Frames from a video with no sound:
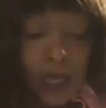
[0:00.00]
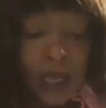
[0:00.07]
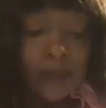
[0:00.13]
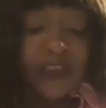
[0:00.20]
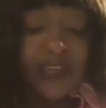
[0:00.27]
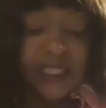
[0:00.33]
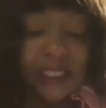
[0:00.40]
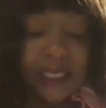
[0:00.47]

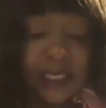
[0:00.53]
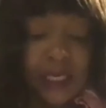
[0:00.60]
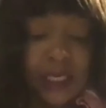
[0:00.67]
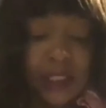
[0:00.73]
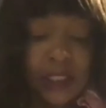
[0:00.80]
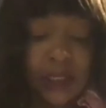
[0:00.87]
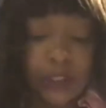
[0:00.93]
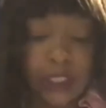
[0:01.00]
The tenant
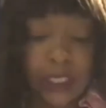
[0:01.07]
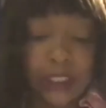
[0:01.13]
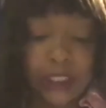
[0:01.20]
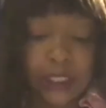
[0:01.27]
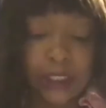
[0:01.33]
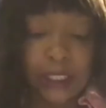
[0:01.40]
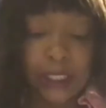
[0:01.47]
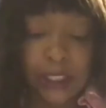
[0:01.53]

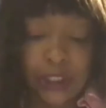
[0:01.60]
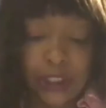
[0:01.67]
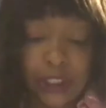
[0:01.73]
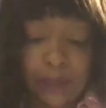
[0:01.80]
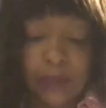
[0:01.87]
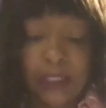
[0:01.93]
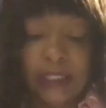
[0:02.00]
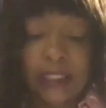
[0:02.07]
association leadership
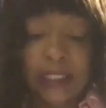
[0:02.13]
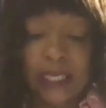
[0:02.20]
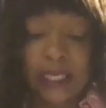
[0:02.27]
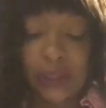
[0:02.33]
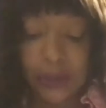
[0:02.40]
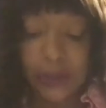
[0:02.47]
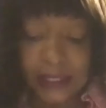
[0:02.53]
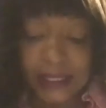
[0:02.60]

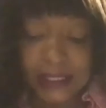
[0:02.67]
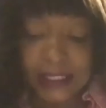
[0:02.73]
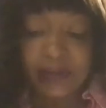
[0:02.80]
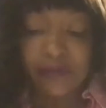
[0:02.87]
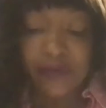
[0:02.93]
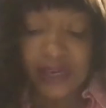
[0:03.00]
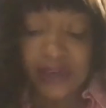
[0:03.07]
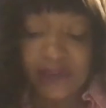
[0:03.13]
continuously
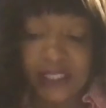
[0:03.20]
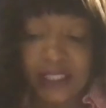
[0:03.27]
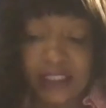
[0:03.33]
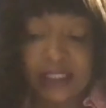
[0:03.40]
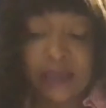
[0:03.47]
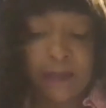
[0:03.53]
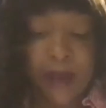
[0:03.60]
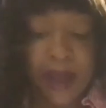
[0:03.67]
revisits
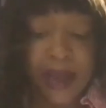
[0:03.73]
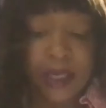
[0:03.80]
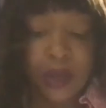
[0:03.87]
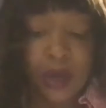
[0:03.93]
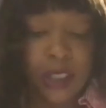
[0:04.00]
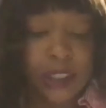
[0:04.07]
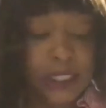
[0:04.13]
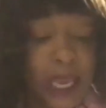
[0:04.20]
the
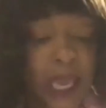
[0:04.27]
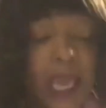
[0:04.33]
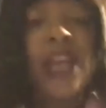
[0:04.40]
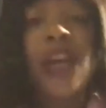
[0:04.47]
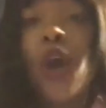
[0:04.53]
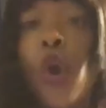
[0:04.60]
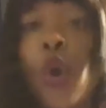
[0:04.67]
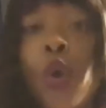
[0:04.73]
bylaws and
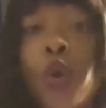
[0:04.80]
holds